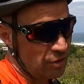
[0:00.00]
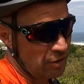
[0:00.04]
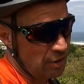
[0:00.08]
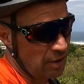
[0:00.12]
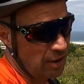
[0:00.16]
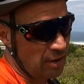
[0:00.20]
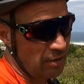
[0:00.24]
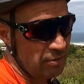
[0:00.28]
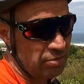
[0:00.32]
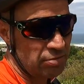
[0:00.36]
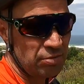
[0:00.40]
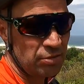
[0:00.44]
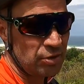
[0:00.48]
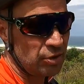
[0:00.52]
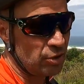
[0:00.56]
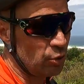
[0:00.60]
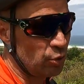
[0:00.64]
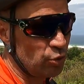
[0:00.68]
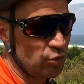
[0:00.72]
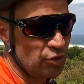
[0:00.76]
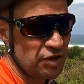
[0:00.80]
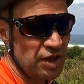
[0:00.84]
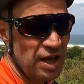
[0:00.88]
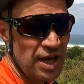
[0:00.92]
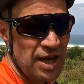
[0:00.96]
On a
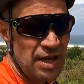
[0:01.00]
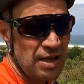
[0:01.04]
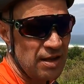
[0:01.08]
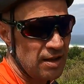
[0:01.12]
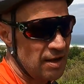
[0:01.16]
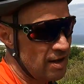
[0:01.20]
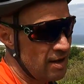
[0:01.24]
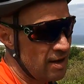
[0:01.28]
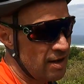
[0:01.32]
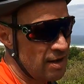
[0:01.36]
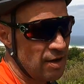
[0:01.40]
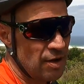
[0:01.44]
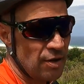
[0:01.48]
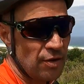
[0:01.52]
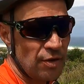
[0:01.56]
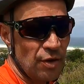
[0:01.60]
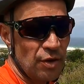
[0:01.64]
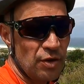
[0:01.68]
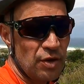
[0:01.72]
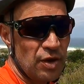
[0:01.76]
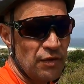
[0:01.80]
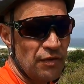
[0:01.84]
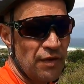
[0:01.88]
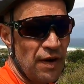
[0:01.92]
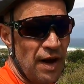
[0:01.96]
good day,
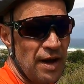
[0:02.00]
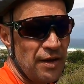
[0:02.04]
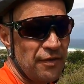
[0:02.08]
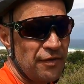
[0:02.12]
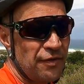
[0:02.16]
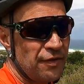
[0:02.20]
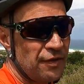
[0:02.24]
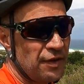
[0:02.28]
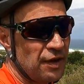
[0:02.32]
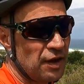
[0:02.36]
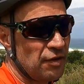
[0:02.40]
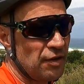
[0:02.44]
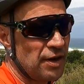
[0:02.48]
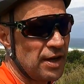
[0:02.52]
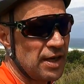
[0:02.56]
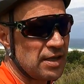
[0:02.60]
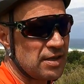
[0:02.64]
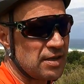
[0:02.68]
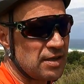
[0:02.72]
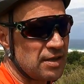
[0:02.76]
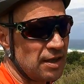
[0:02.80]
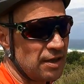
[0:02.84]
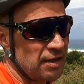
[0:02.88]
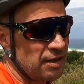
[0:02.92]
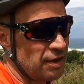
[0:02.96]
35 degrees,